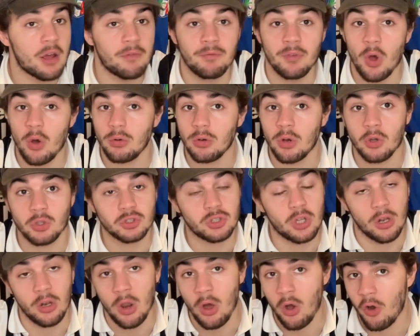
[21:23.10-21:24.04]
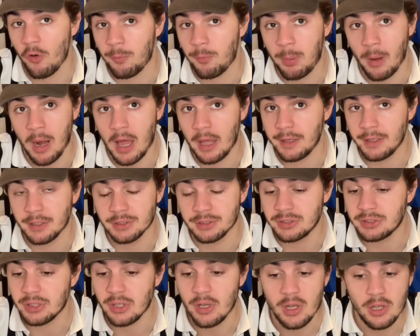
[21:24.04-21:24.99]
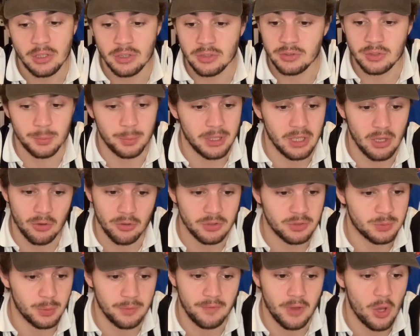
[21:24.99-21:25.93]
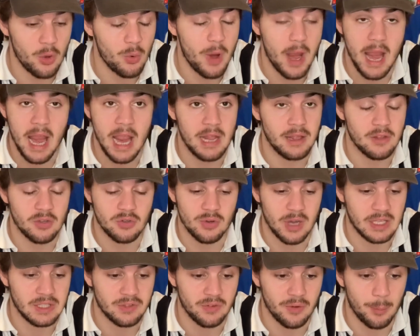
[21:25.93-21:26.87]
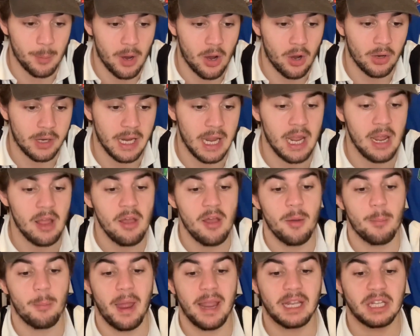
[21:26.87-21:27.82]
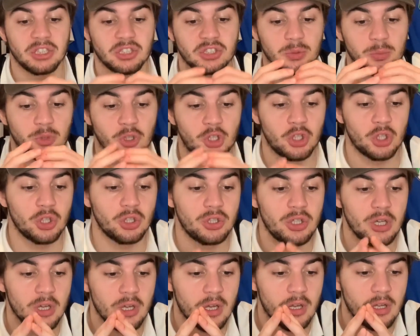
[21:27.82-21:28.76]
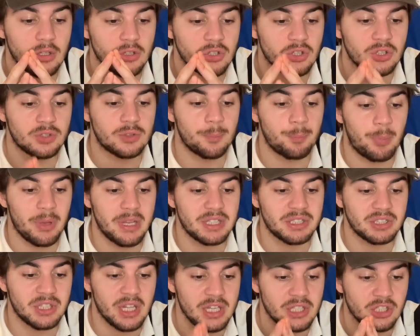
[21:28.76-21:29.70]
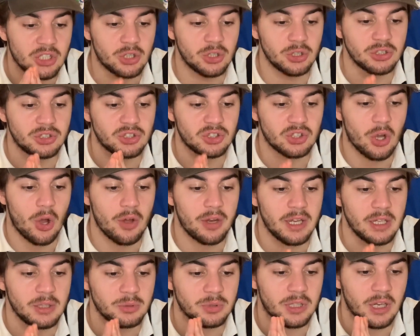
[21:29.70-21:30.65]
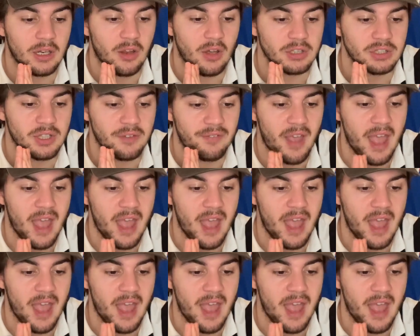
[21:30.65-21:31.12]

have not lost a lot of players, to be honest with you, in the transfer market. Making some good business, good signings with the likes of